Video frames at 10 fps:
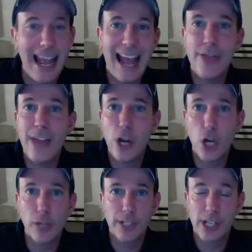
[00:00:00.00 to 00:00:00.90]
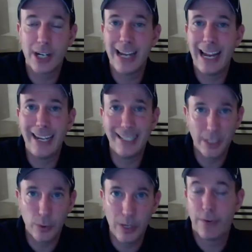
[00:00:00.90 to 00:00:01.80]
And then all of a sudden, Andy
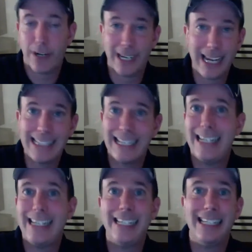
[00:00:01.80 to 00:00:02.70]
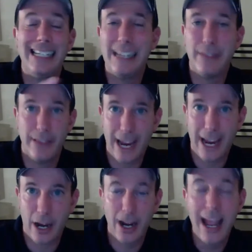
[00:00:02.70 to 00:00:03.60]
Reid forgets that he's even there.